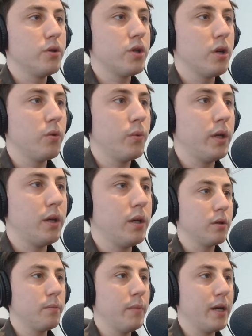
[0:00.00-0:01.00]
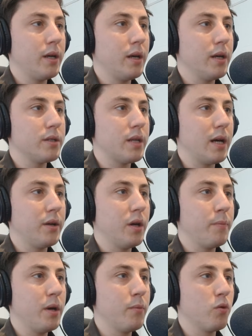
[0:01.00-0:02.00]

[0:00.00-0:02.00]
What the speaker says: so that we can make it sound a bit more